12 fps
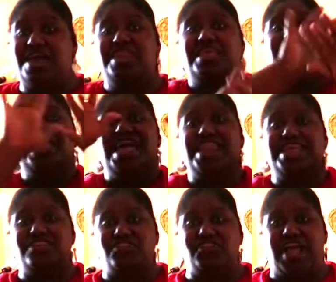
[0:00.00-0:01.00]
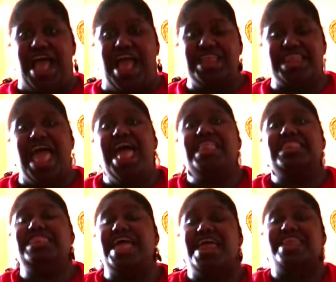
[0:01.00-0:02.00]
gonna let it shine.
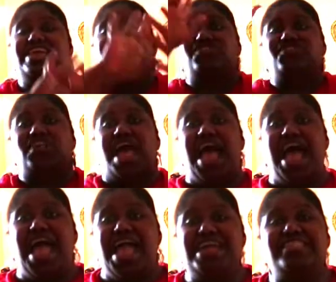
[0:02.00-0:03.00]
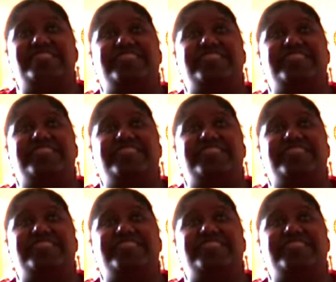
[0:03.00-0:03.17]
Let it shine